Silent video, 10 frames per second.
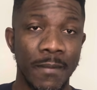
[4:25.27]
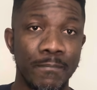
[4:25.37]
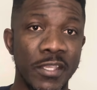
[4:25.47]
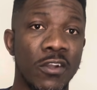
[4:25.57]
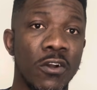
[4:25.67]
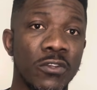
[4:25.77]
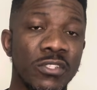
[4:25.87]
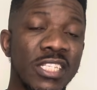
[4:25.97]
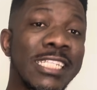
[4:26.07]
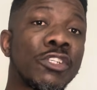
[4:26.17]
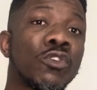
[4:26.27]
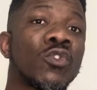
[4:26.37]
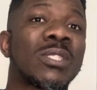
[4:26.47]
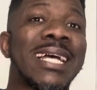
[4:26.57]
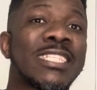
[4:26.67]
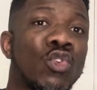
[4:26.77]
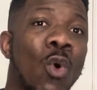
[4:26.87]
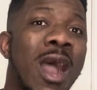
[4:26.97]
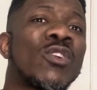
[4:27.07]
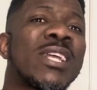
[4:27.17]
because it shows that you
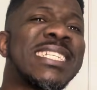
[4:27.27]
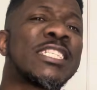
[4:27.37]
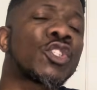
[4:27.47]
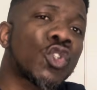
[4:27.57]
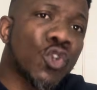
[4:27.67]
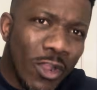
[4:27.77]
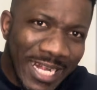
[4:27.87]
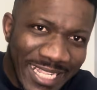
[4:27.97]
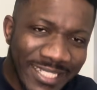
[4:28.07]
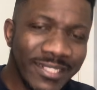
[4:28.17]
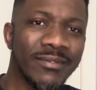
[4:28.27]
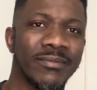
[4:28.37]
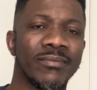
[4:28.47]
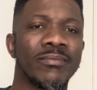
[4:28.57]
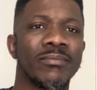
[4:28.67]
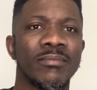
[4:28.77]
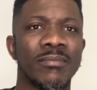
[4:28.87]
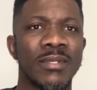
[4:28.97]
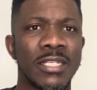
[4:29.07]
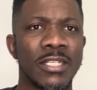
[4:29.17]
are already struggling.
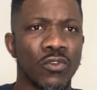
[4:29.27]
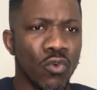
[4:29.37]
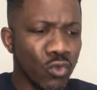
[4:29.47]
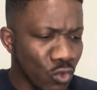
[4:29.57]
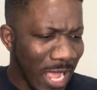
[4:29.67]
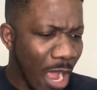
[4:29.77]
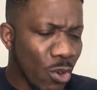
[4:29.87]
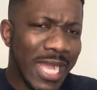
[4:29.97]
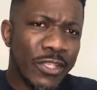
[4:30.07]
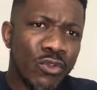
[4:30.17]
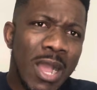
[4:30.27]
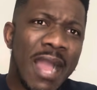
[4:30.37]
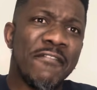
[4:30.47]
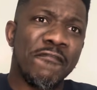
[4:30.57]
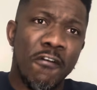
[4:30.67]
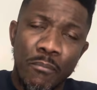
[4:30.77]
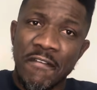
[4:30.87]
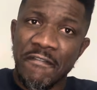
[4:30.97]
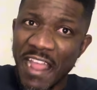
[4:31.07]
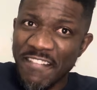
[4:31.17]
So how can you have
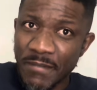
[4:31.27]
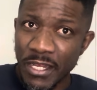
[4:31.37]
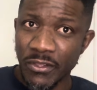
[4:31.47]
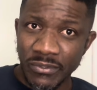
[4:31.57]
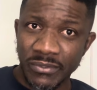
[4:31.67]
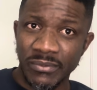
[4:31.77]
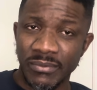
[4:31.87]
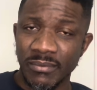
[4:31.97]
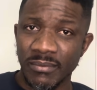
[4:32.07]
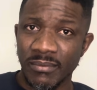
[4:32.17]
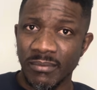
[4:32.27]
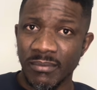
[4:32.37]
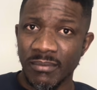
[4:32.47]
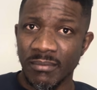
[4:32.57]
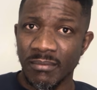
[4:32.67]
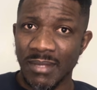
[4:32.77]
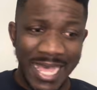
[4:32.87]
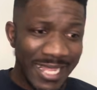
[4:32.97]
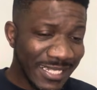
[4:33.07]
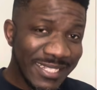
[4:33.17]
4.5 million
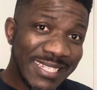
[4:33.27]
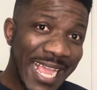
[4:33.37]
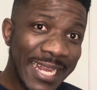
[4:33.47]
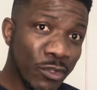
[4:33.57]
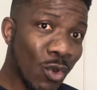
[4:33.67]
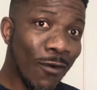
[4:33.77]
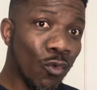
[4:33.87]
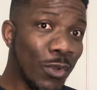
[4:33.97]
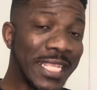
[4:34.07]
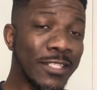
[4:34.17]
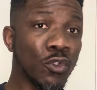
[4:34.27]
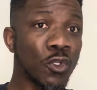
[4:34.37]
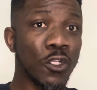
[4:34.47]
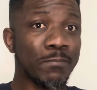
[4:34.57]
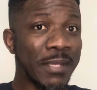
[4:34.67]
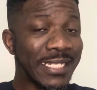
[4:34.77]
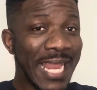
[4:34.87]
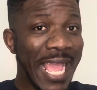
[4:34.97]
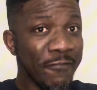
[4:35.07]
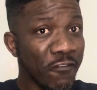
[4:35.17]
and inside you are willing to just spend
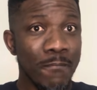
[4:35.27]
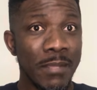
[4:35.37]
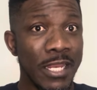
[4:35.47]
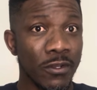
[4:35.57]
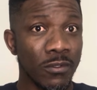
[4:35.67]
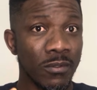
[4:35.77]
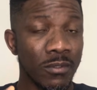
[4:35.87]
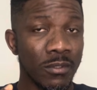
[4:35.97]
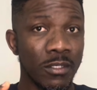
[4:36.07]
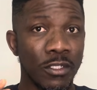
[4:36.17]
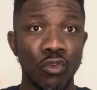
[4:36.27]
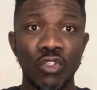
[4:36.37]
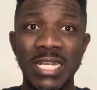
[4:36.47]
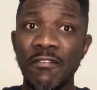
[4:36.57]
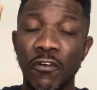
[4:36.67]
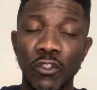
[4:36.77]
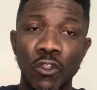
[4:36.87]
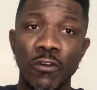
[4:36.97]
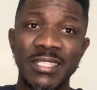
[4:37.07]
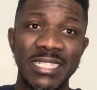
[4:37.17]
like 4 million to travel for
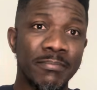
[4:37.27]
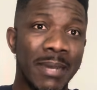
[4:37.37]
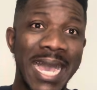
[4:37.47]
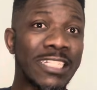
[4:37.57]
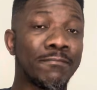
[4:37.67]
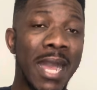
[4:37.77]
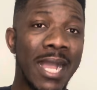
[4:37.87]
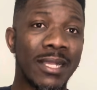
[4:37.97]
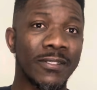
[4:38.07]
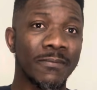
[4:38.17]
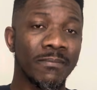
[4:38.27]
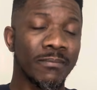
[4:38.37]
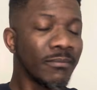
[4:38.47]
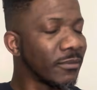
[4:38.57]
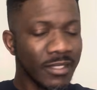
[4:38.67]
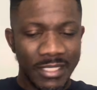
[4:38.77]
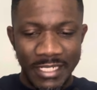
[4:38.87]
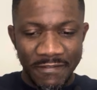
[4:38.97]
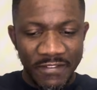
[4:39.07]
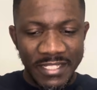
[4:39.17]
tourism and back?
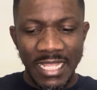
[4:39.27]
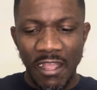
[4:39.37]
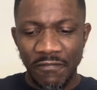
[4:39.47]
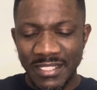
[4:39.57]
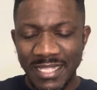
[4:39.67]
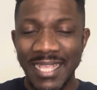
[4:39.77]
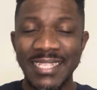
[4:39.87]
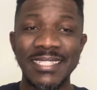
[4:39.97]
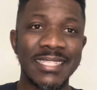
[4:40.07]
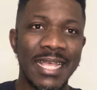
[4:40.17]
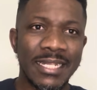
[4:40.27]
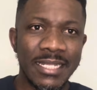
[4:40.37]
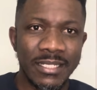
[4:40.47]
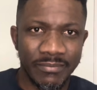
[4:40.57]
The visa officer instantly